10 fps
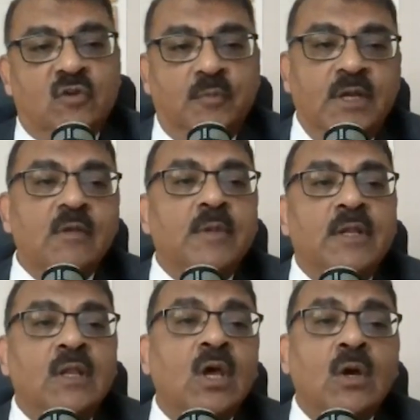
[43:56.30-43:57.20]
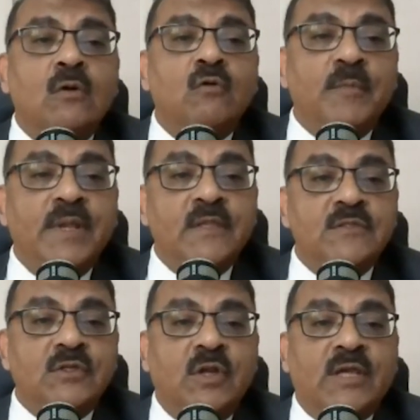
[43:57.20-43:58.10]
from Edelman, who made
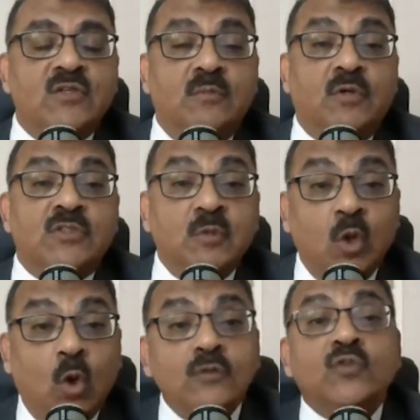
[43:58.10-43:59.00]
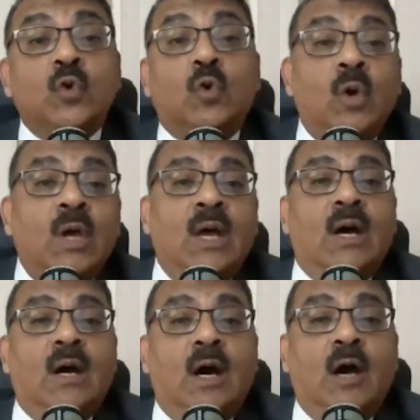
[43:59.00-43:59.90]
this interaction possible. Also,
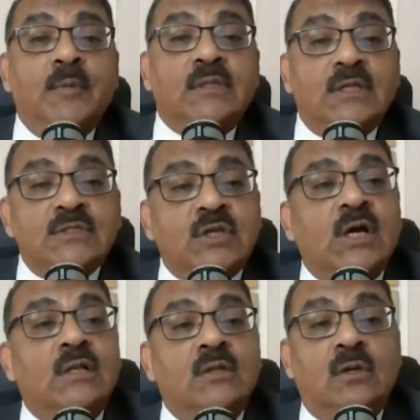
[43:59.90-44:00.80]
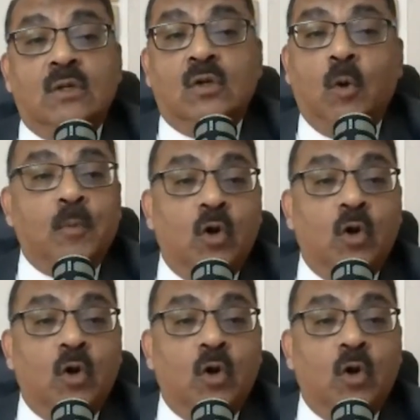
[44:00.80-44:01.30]
Amit Nanchahal, your Corp